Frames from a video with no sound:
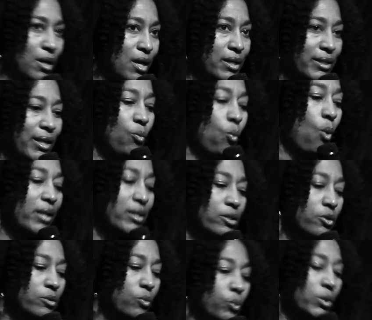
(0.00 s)
And I wanted her
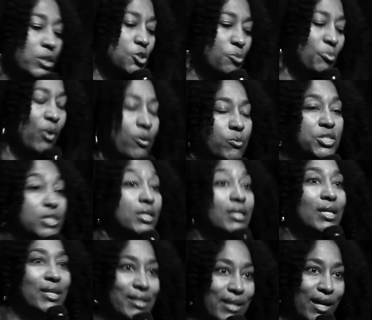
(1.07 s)
to reach a point where she could
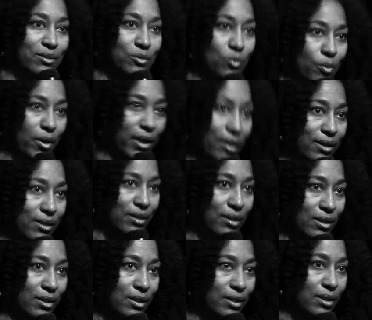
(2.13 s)
get it out of the way.
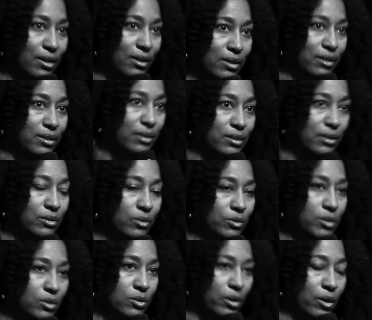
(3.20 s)

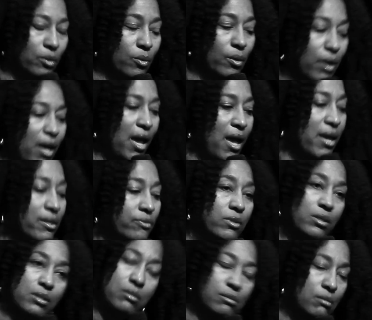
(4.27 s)
You know, and
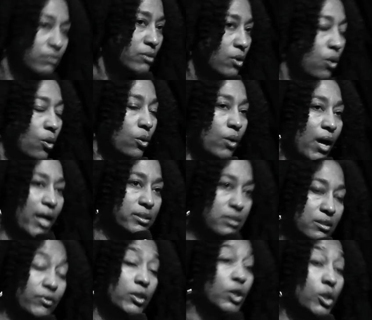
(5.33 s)
then the whole idea
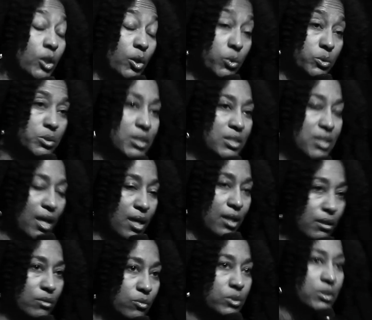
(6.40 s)
of a closed
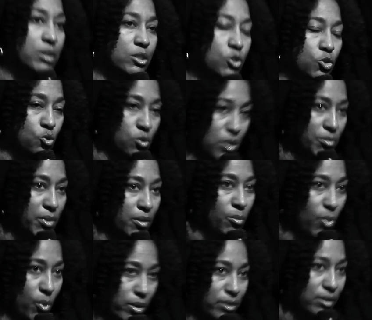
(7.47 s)
set was extremely
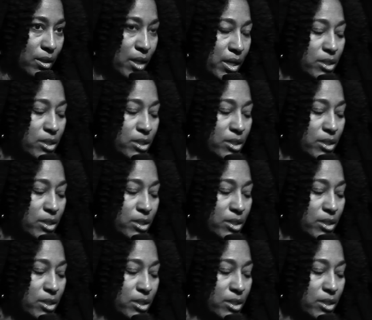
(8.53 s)
important.